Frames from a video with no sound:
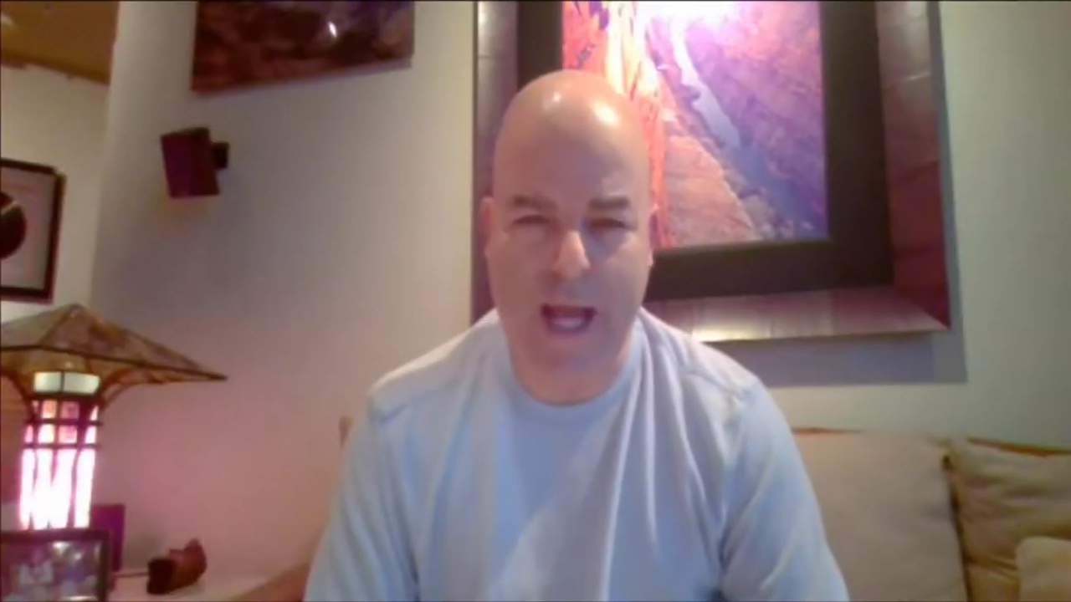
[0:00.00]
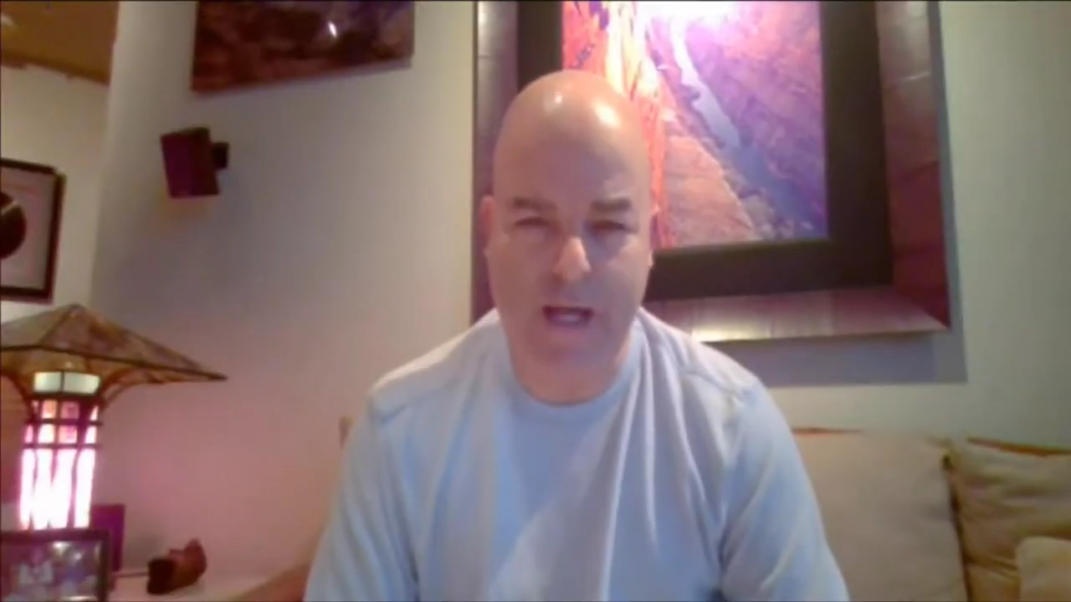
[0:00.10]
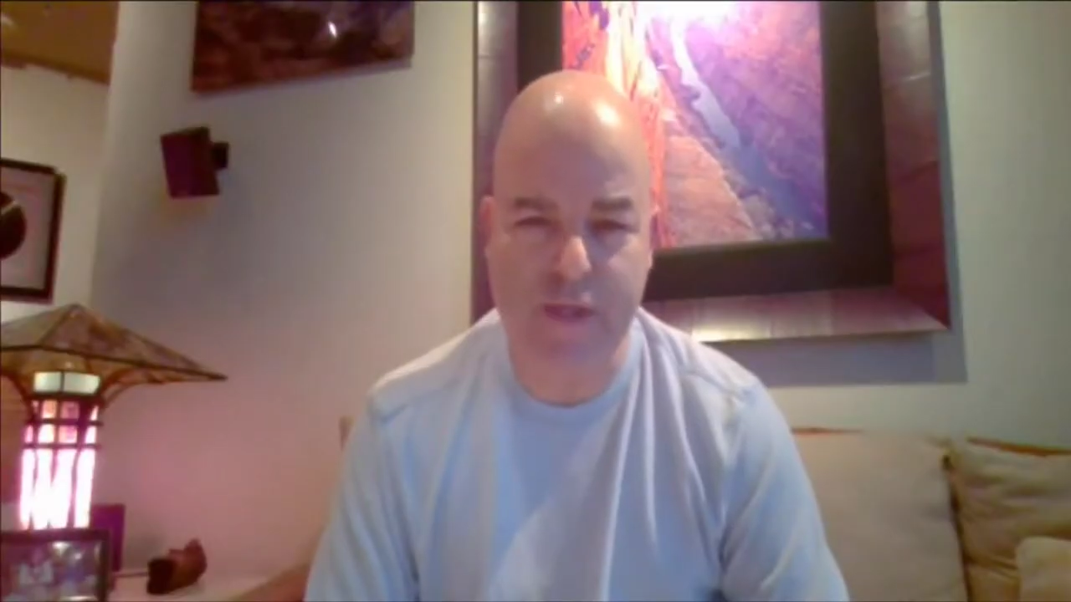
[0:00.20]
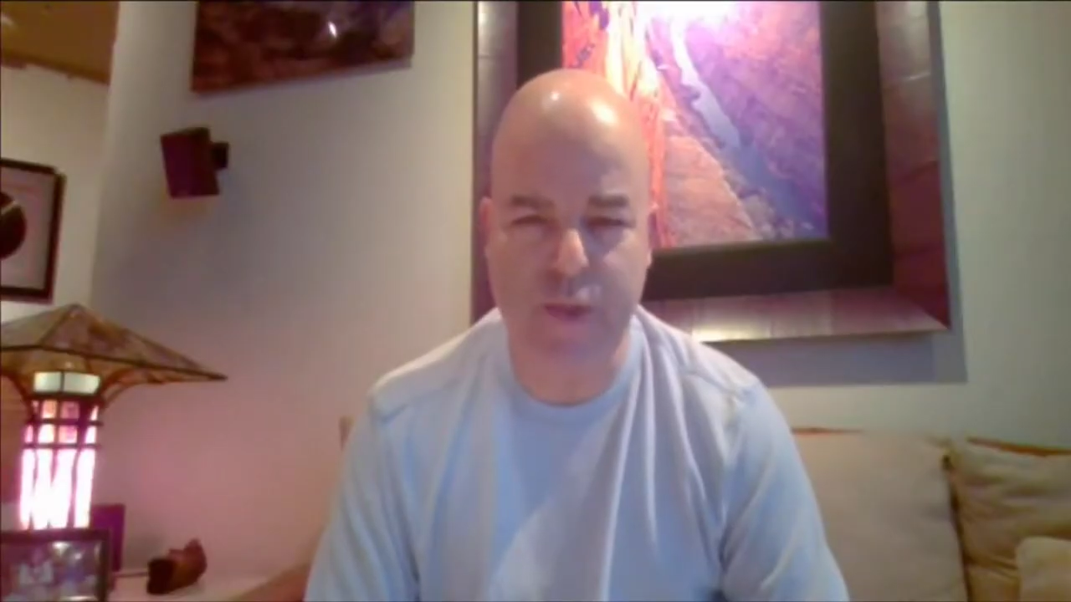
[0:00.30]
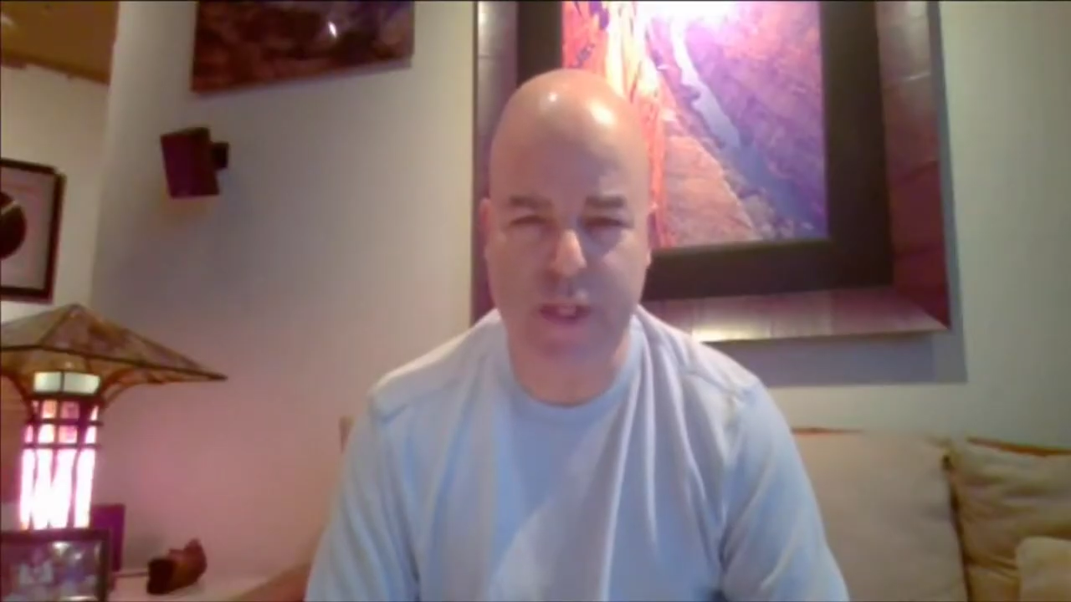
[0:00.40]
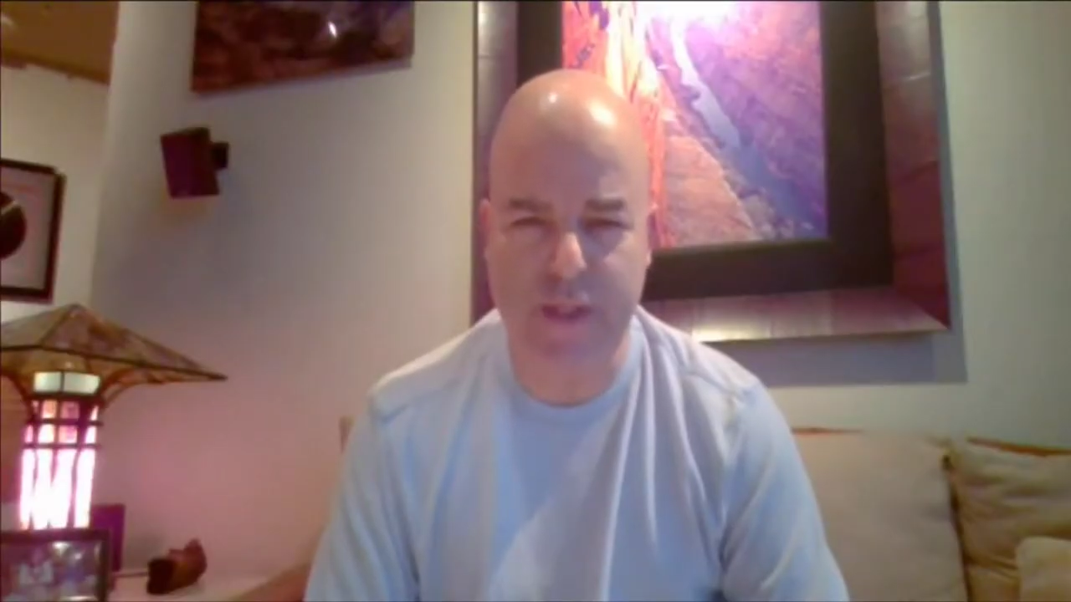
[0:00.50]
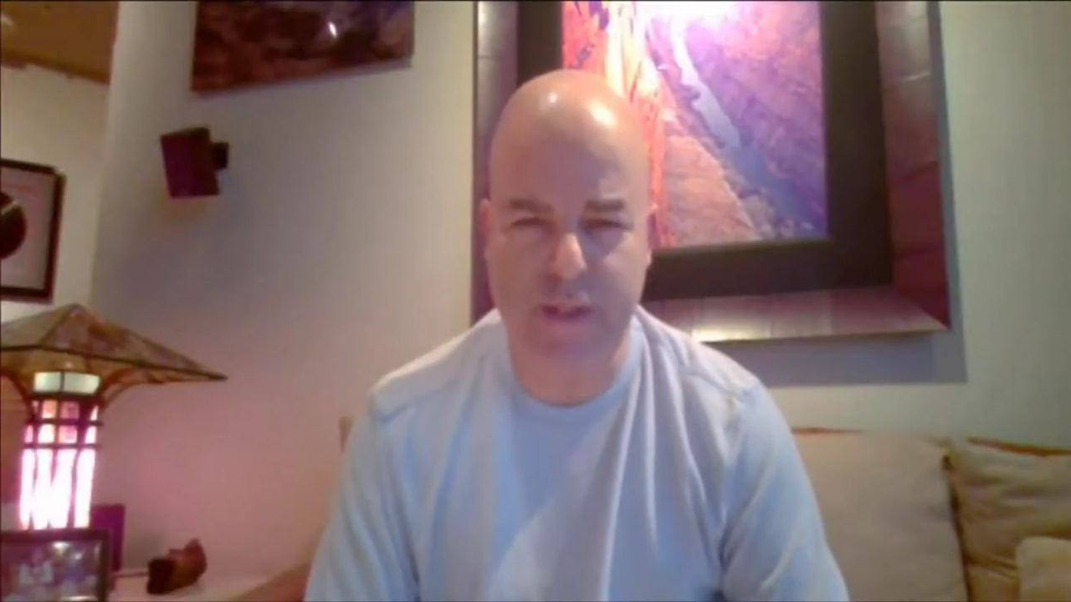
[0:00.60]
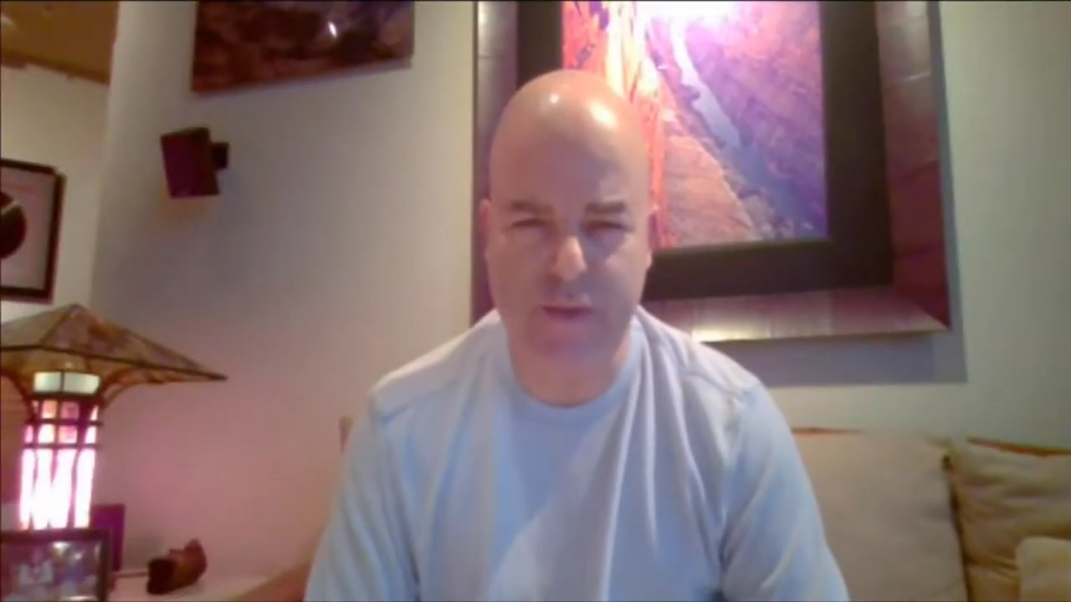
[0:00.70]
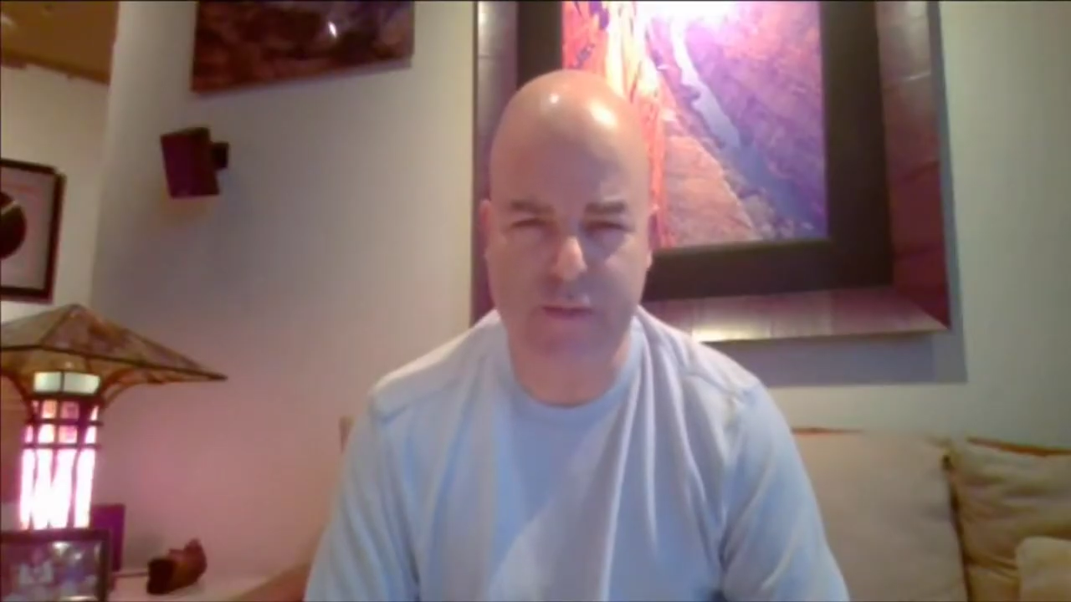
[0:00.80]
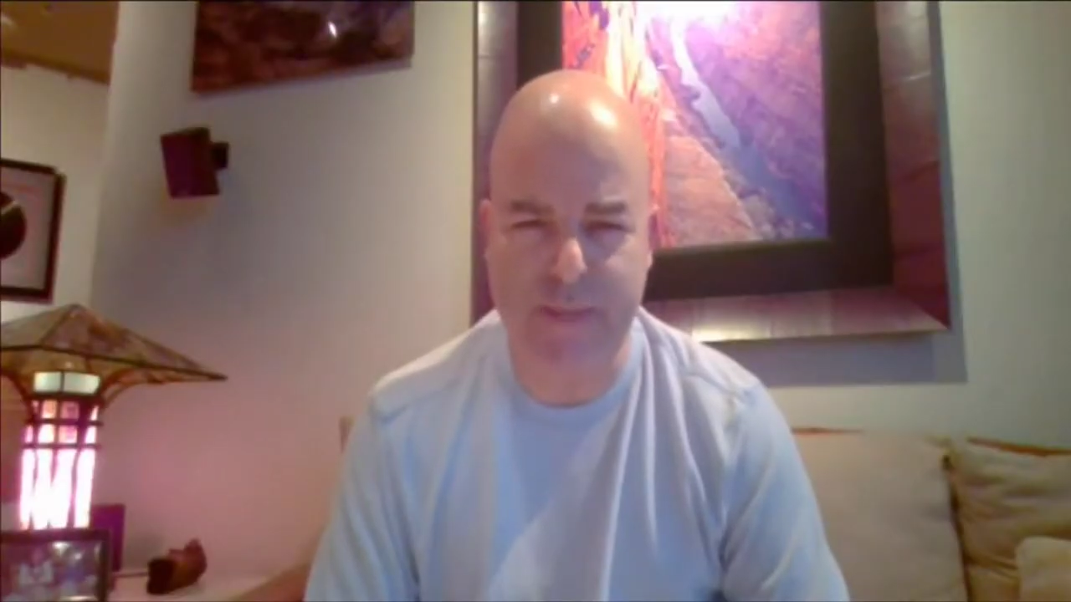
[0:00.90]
actually